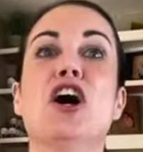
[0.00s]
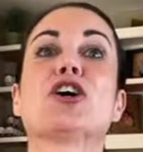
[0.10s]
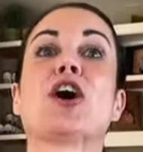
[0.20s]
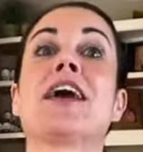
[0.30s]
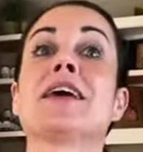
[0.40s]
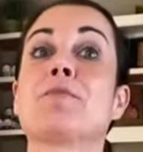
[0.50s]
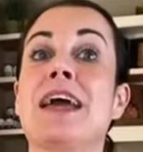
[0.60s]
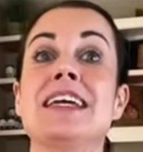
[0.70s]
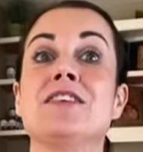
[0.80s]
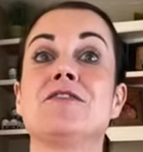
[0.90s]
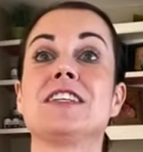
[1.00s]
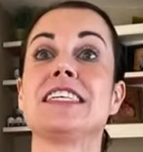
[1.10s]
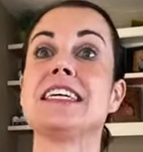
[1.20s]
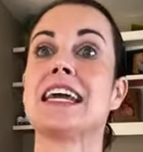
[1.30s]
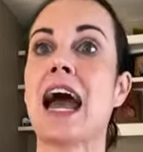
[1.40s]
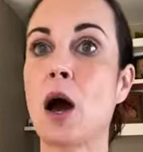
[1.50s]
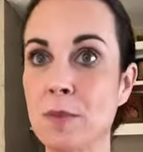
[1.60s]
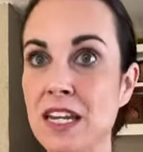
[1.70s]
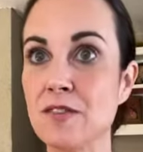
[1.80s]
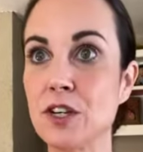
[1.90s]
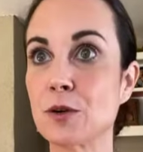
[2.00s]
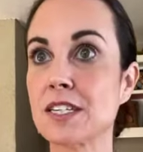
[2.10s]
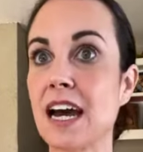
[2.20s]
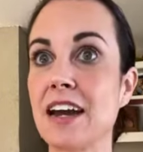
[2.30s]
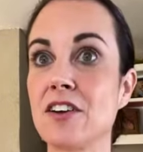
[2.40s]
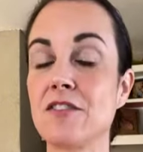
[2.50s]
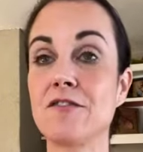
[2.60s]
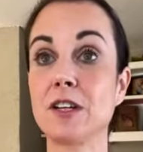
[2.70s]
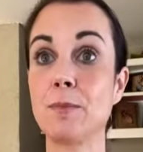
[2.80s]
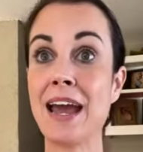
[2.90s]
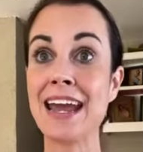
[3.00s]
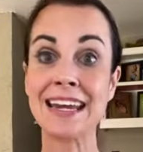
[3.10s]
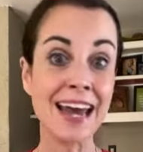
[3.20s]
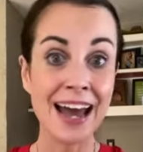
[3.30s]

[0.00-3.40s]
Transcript: Chronic pain and fatigue. How many of you are tired and full of pain?